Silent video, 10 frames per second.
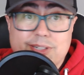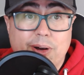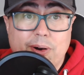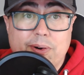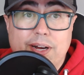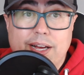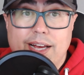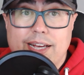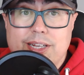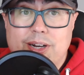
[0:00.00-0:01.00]
So
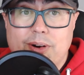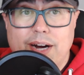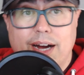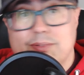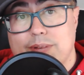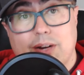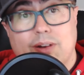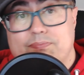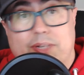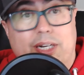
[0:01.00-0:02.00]

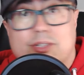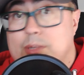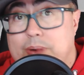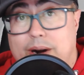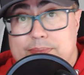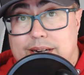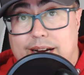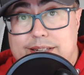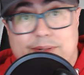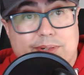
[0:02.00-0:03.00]
here's a prompt that
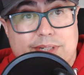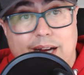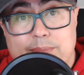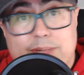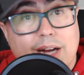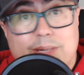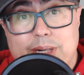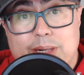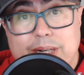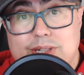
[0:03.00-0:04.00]
I used. I'm
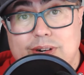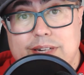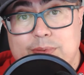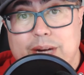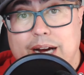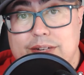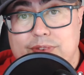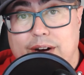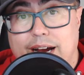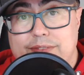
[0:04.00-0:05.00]
documenting my journey from 9 to
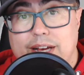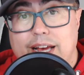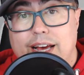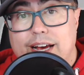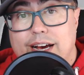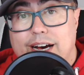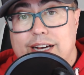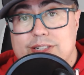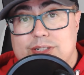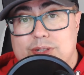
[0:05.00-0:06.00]
5
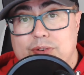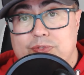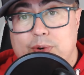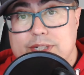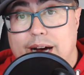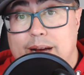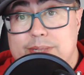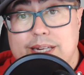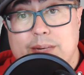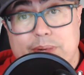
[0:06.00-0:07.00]
to full-time
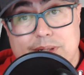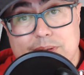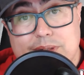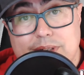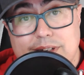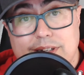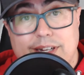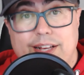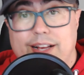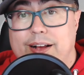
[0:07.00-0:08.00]
sync producer.
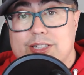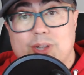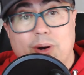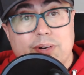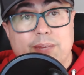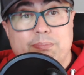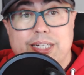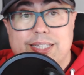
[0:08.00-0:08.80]
So give me